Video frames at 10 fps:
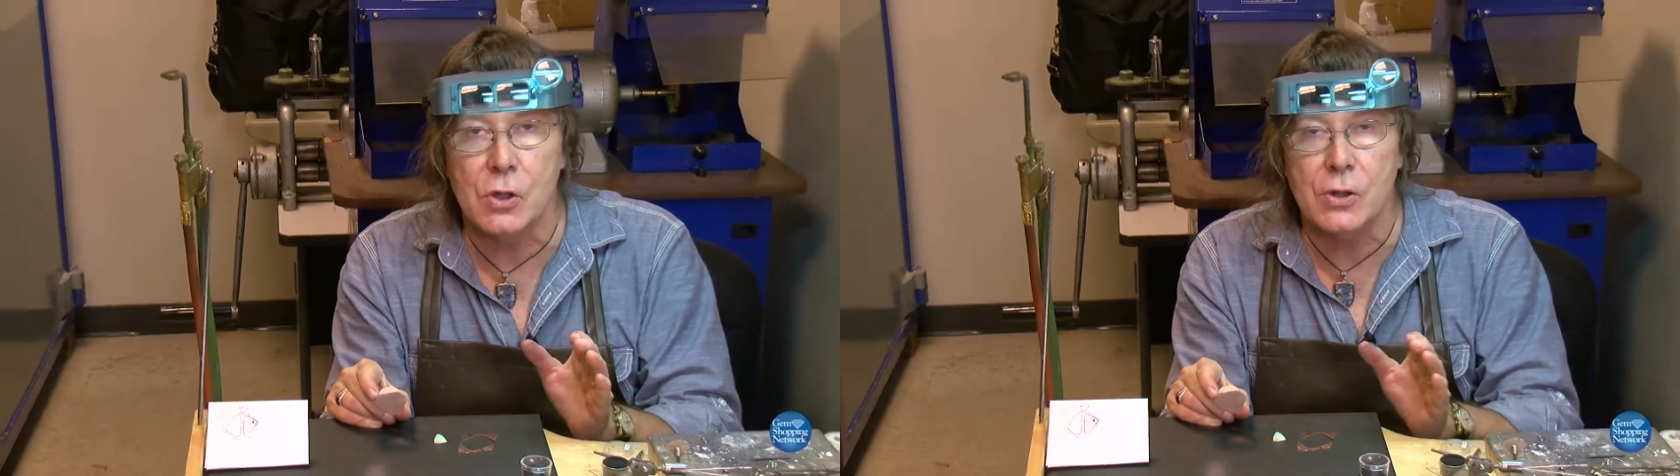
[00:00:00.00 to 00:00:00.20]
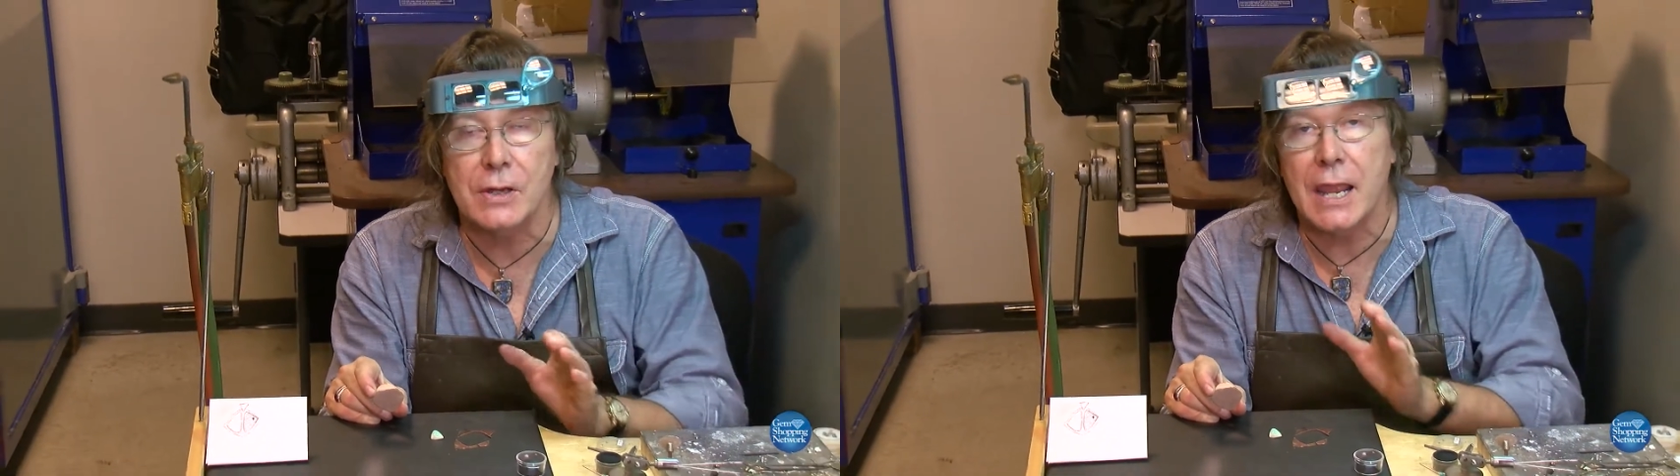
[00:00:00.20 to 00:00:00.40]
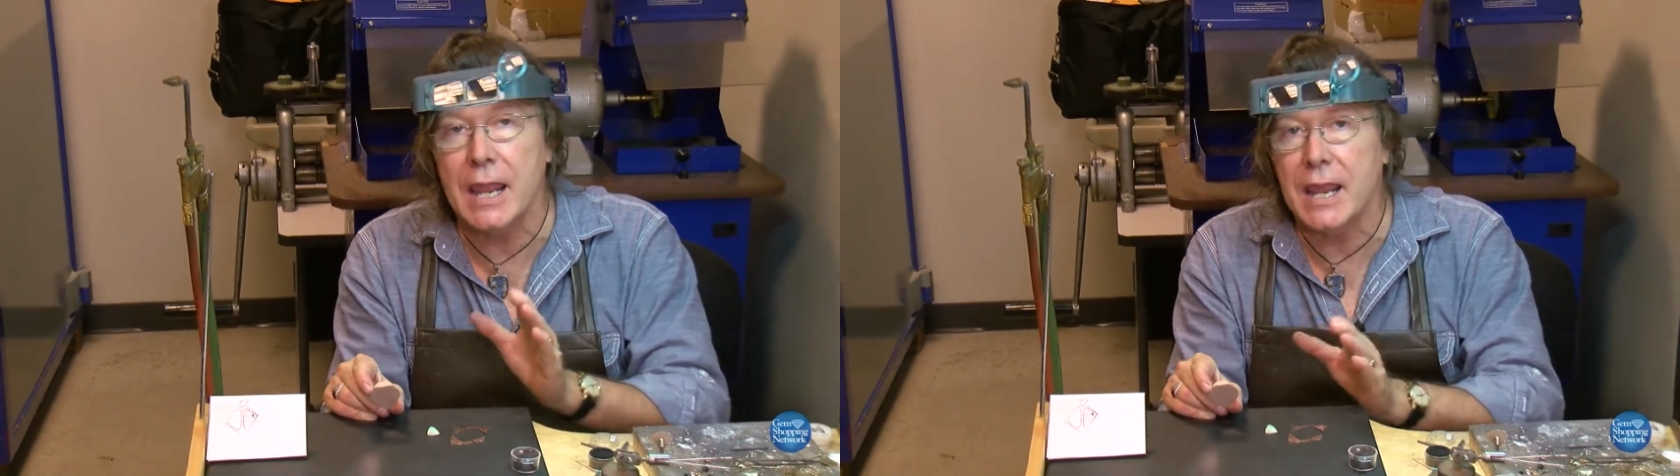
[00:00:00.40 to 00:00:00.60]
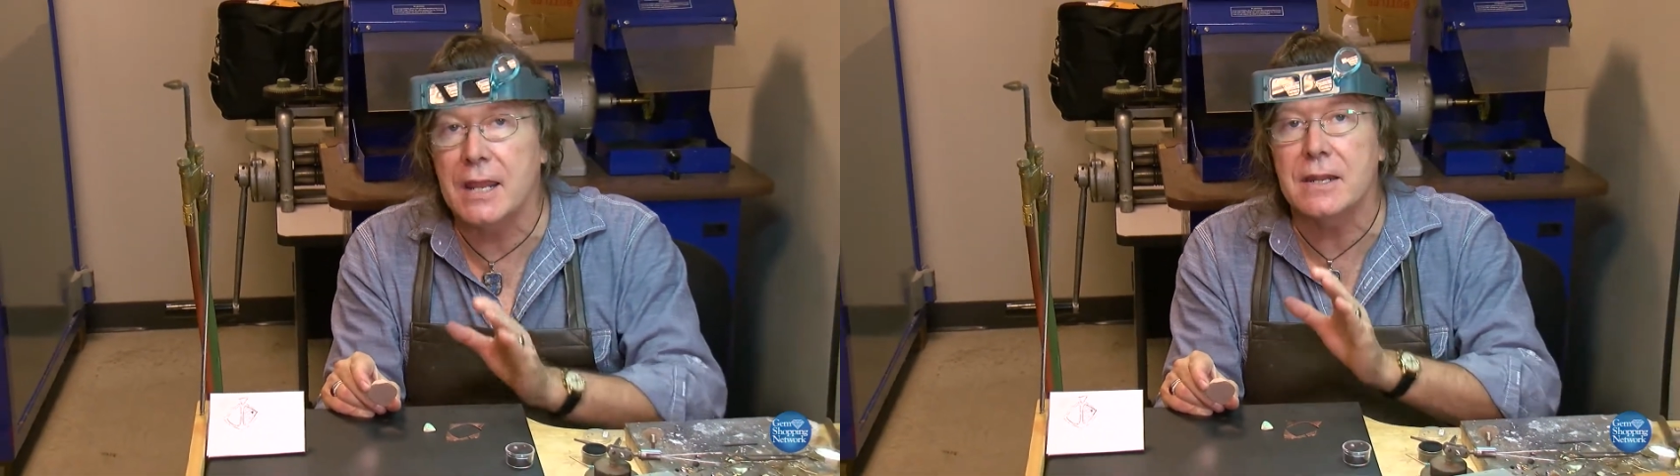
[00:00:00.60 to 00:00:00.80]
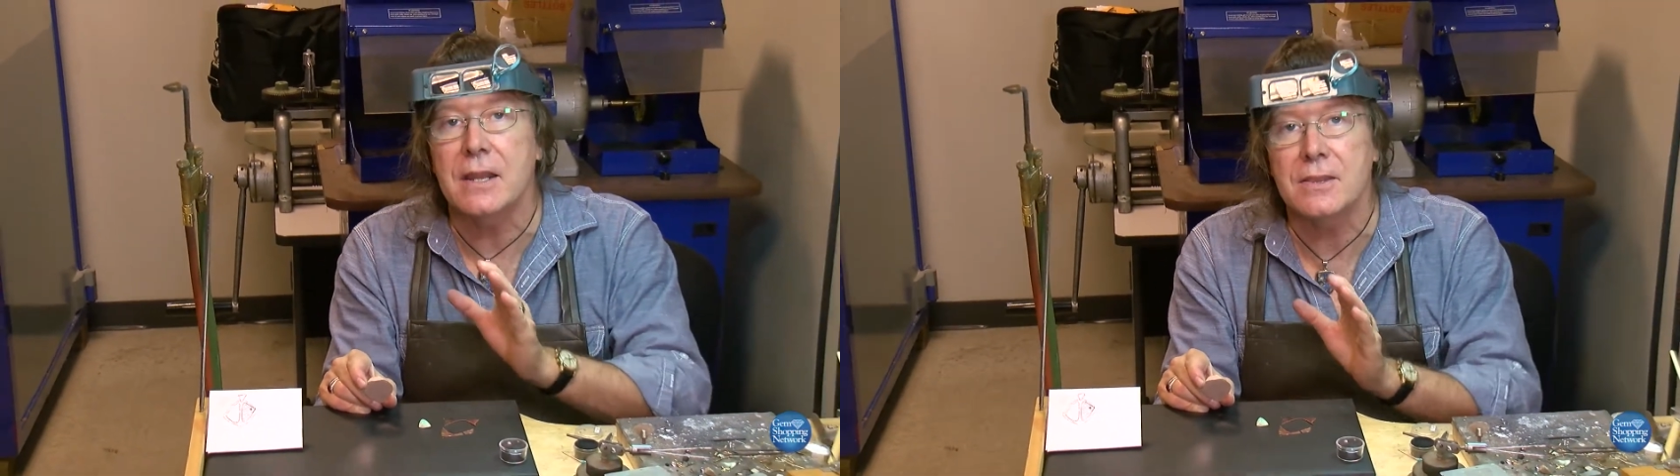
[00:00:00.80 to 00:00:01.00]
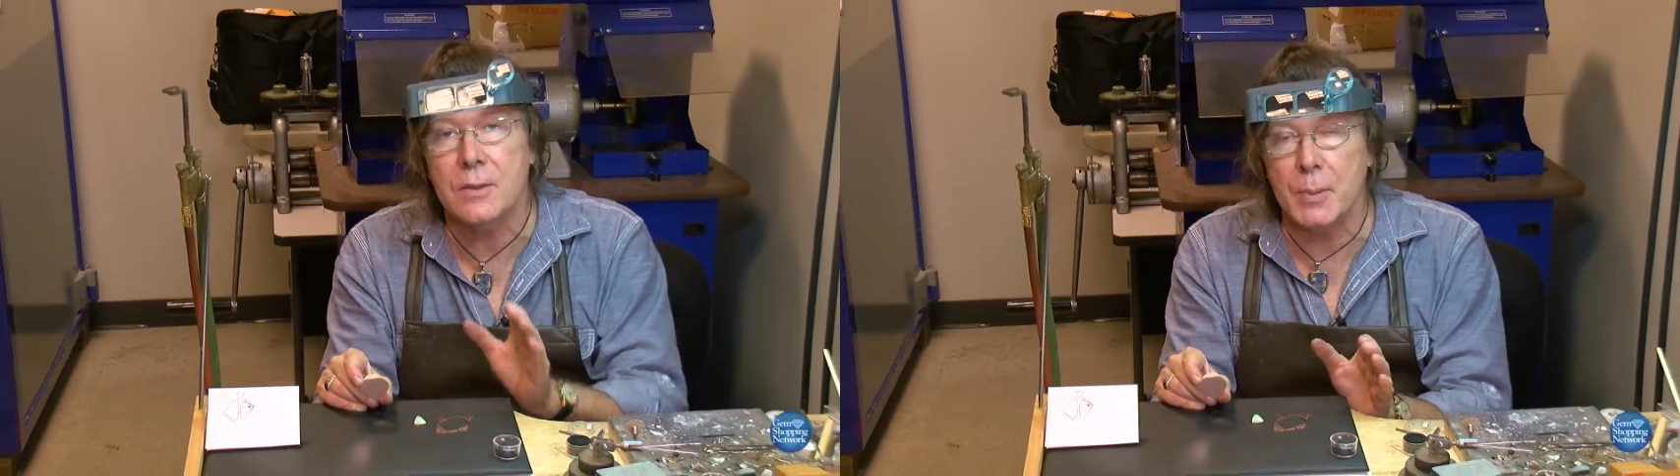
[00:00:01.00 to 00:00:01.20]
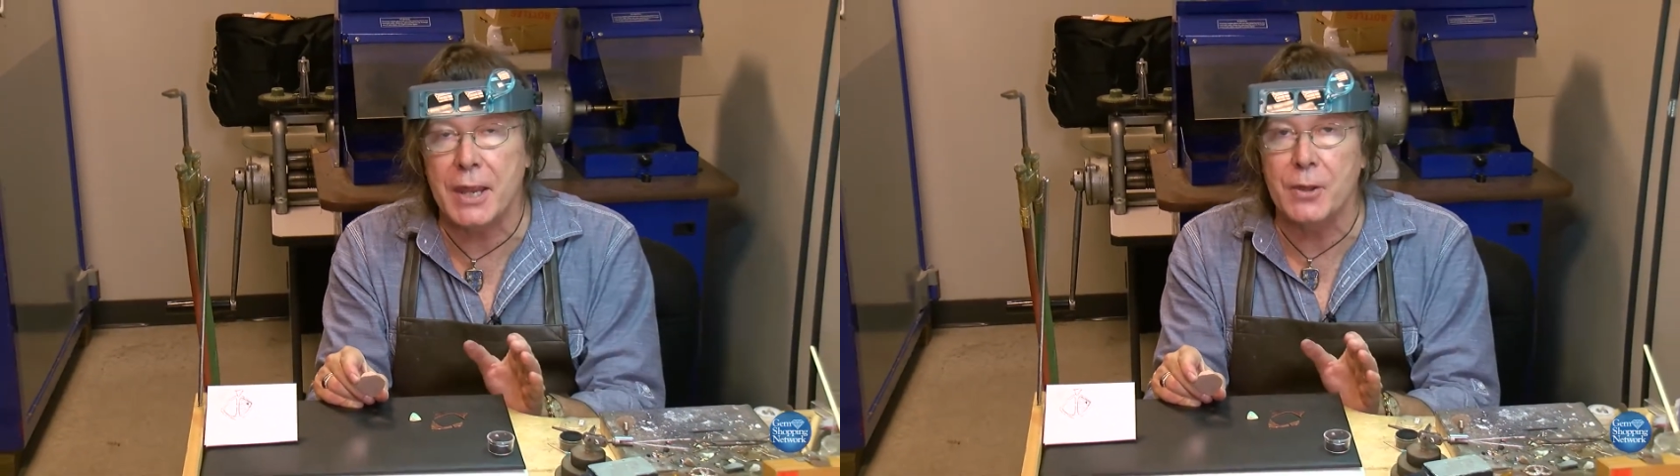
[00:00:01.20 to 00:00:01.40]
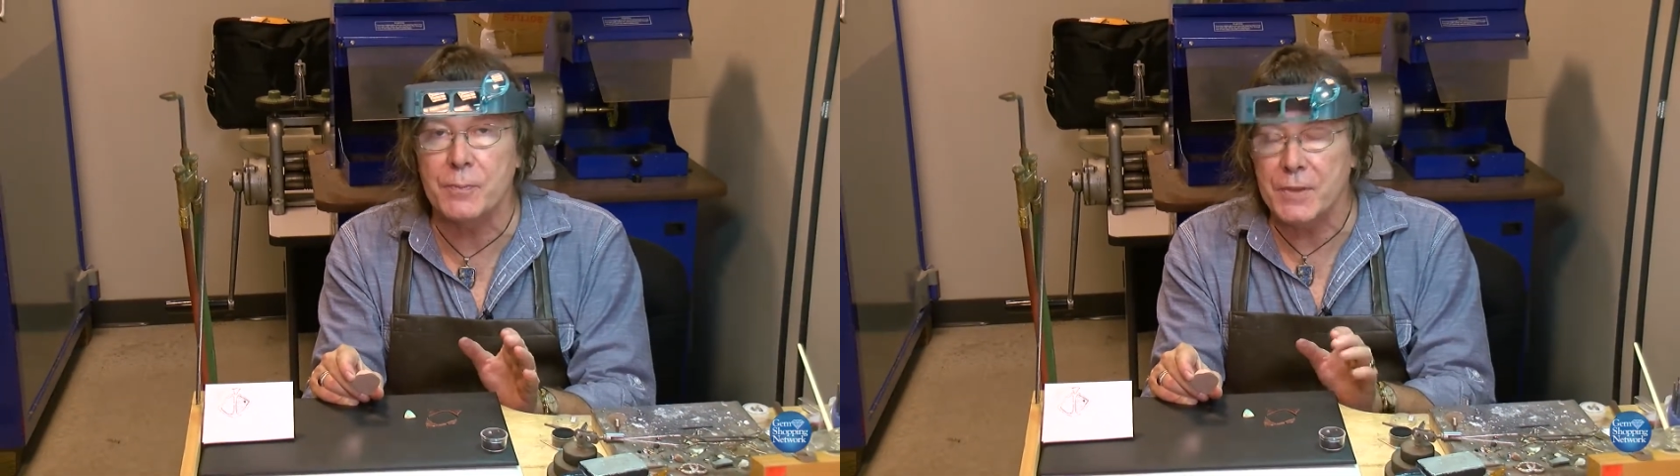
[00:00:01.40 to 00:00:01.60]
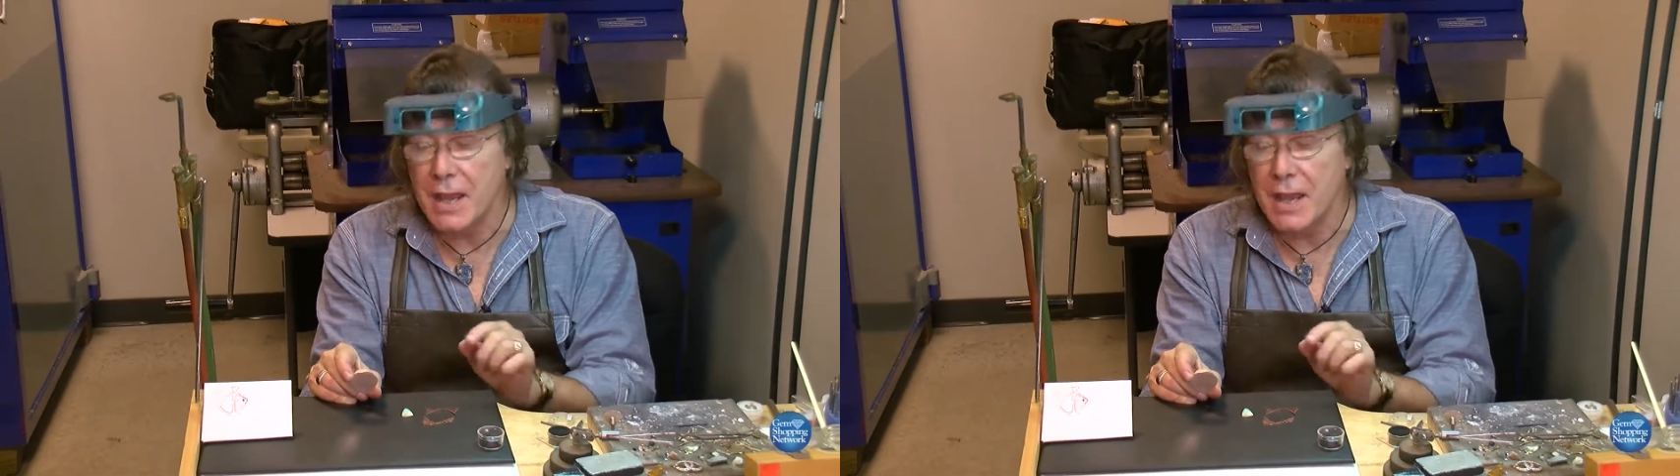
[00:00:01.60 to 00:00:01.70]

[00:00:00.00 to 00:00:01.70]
on and the bail.